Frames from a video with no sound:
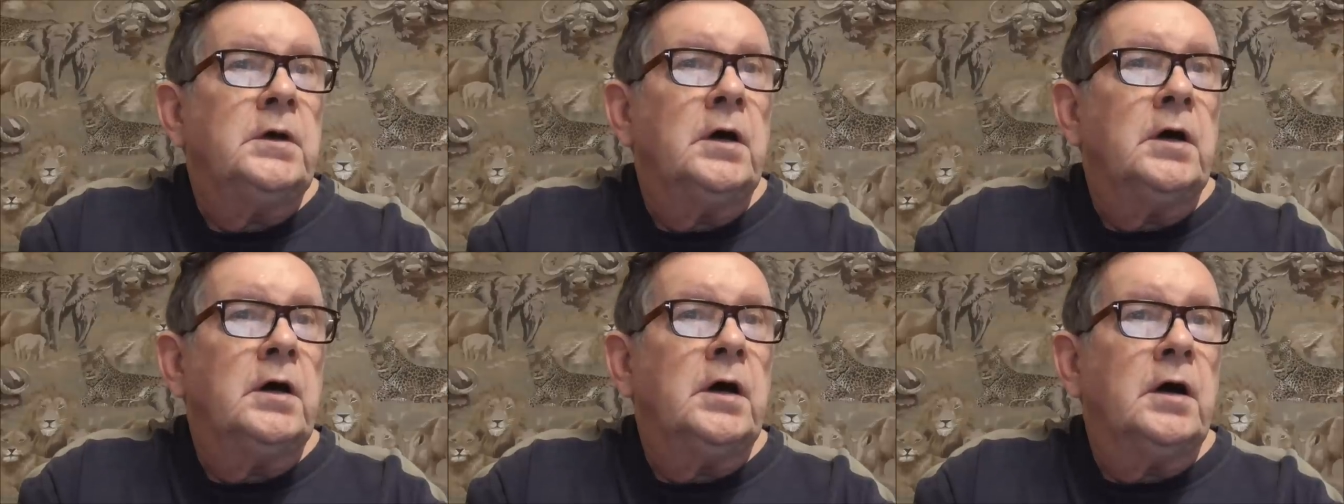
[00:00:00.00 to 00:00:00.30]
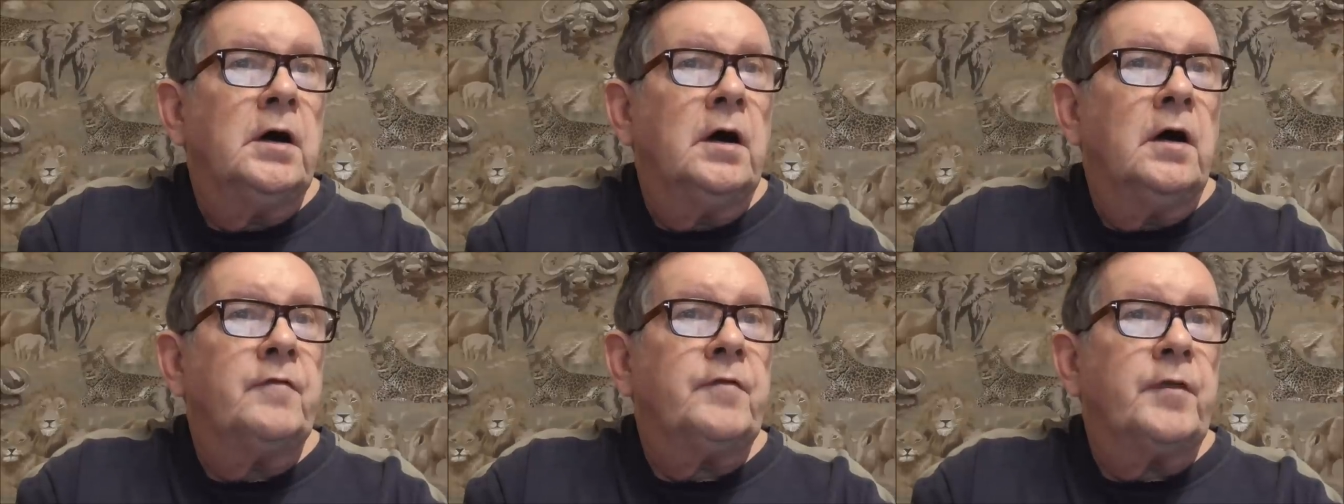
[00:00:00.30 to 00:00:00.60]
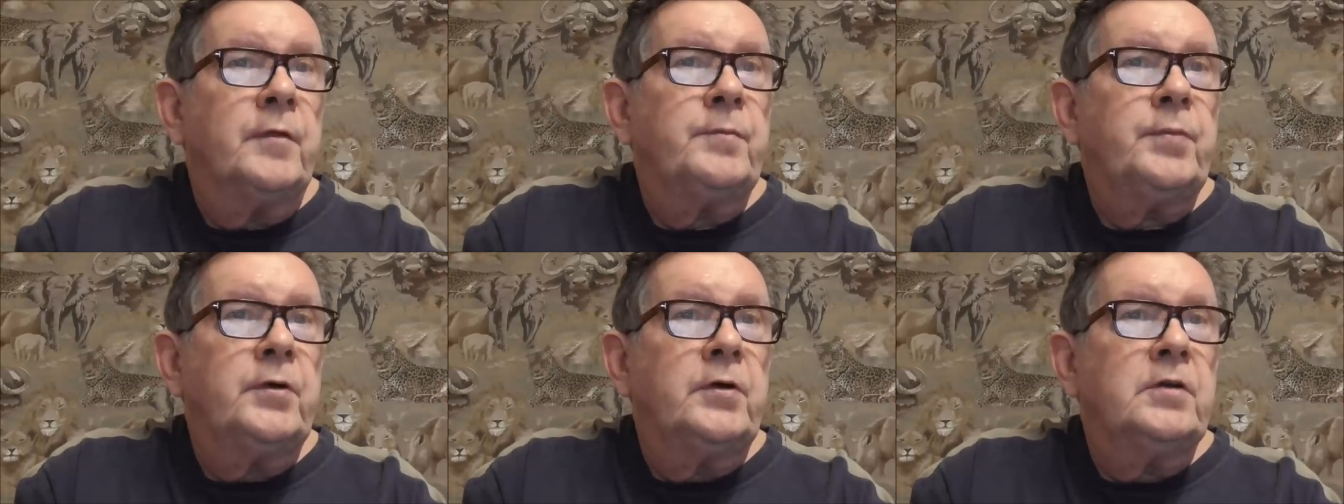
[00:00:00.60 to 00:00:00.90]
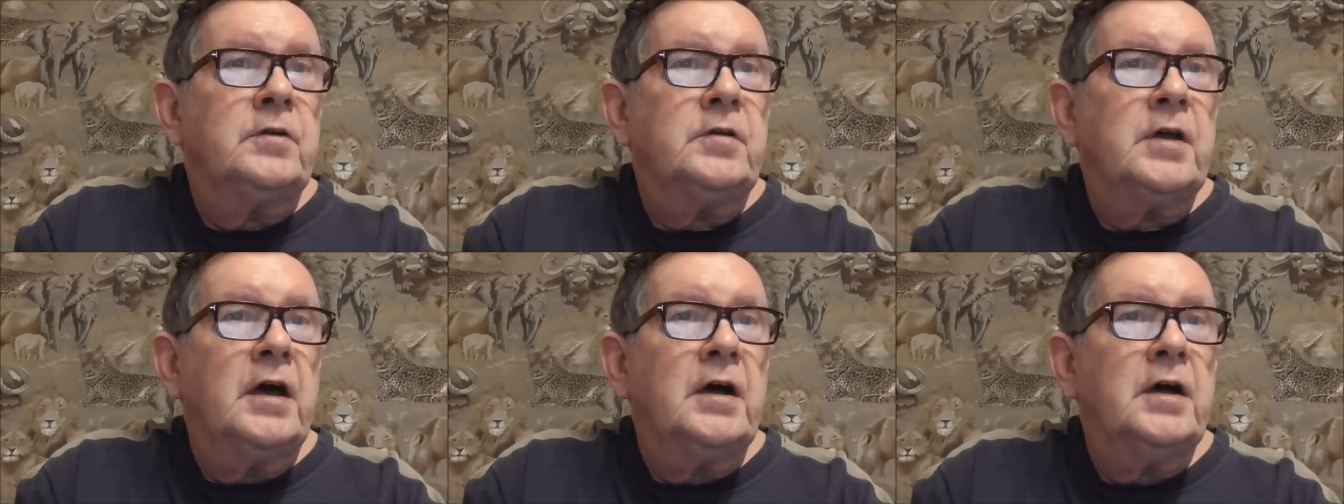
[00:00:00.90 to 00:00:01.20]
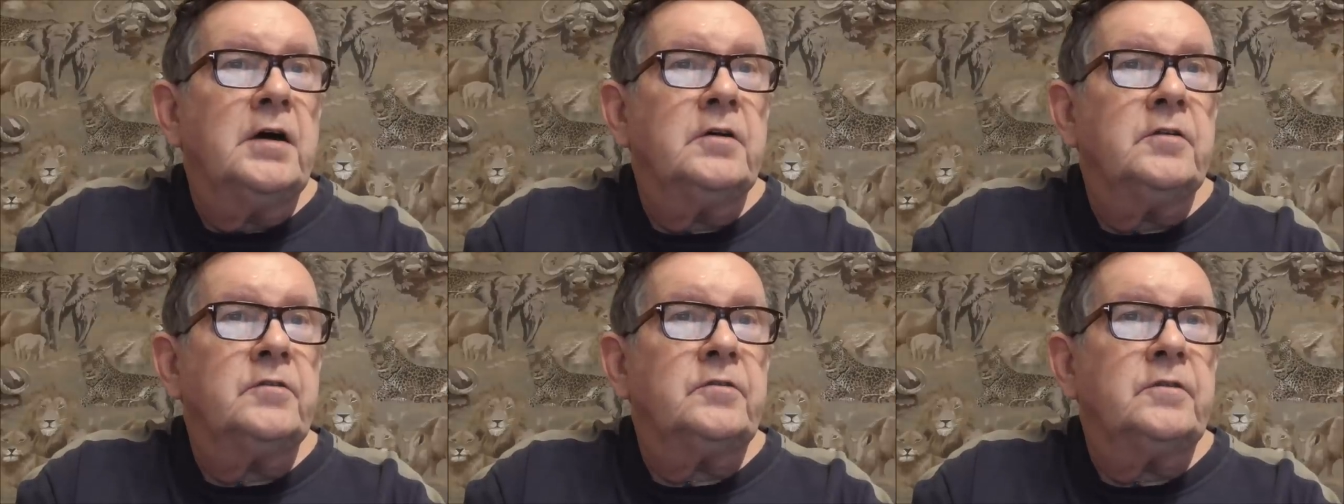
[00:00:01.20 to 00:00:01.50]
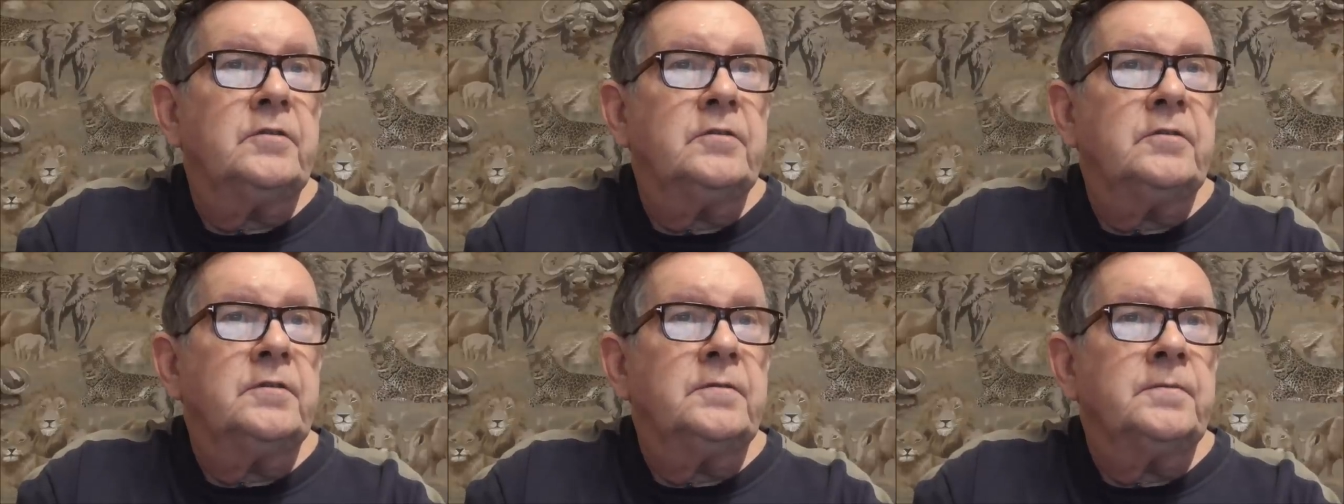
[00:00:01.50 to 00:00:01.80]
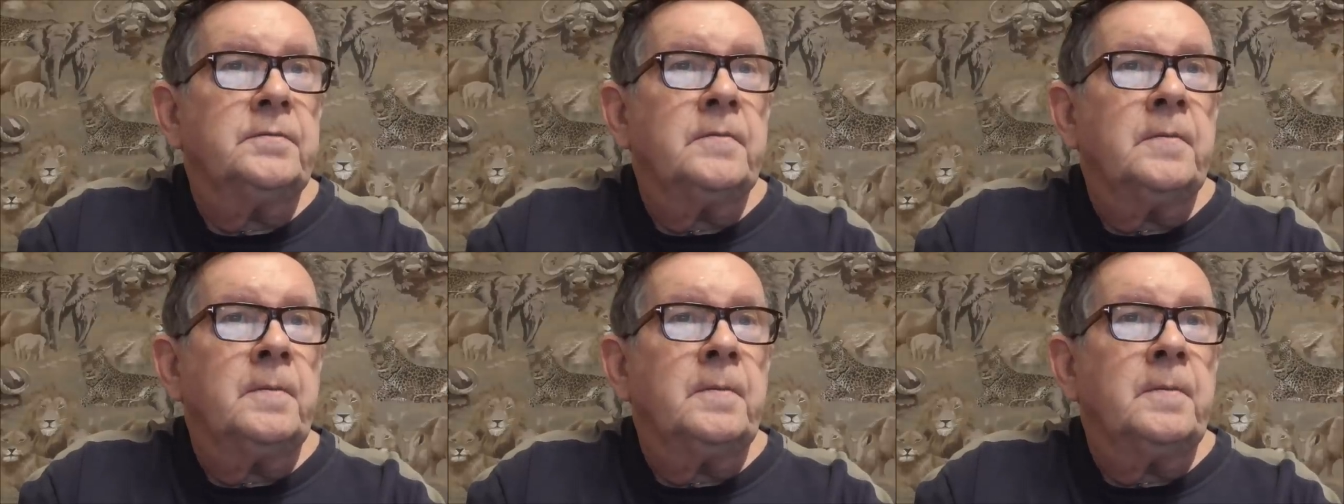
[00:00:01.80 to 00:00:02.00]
of the burnt houses.